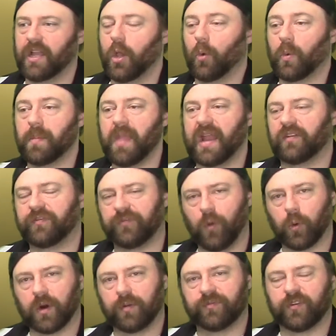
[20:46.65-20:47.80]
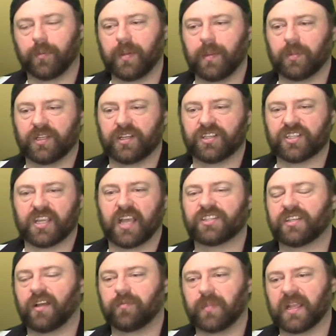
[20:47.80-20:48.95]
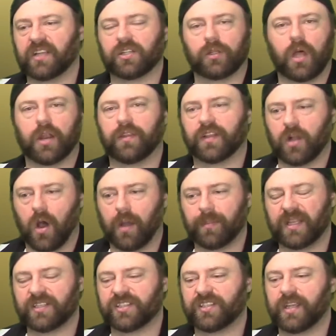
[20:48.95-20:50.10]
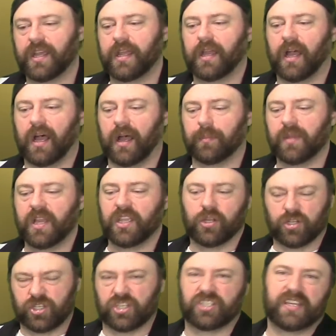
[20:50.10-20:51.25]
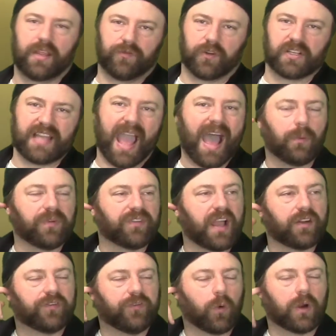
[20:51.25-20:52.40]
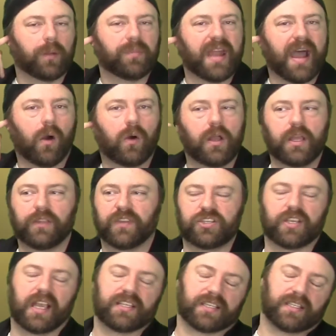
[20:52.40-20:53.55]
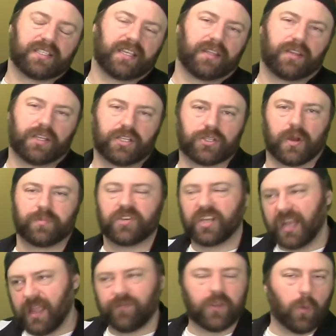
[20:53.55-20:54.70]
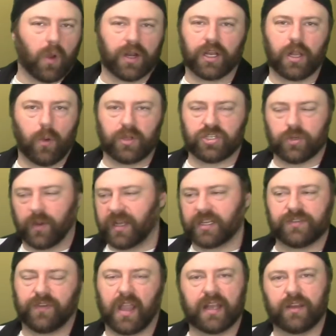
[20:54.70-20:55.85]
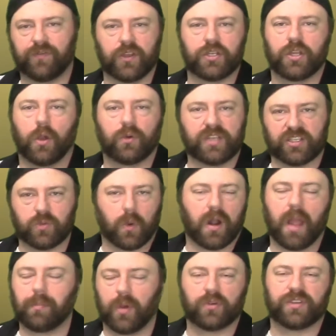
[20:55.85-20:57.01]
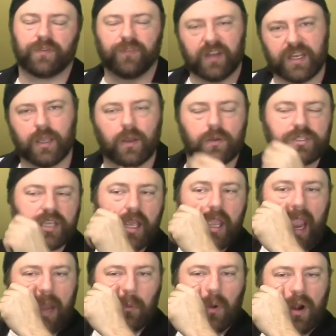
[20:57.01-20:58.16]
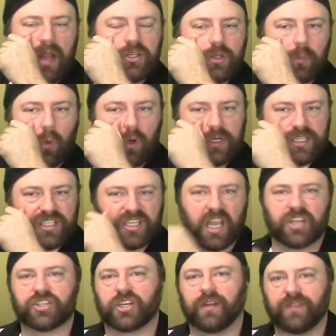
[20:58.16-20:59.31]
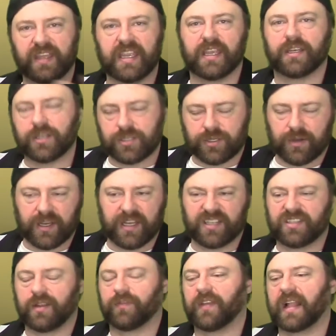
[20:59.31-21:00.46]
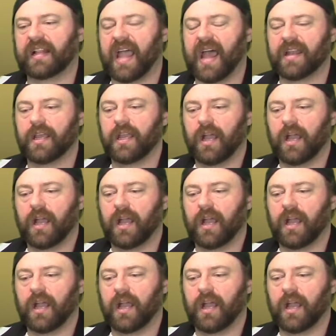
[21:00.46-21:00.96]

We made a forum for people to discuss stuff, because a lot of the comments, it's just tit for tat. We've got a forum now that you guys can see in the description. If you want to go and join, it's fine. If you don't, it's where I post videos and where I do more discussion of the industry and stuff like that.